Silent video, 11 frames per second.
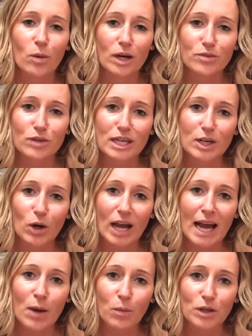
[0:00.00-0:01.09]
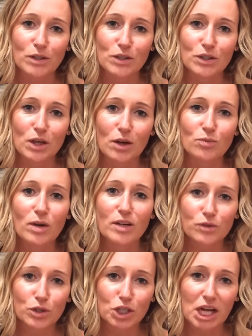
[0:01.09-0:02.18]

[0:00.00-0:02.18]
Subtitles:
working really long hours, and so I was ready for a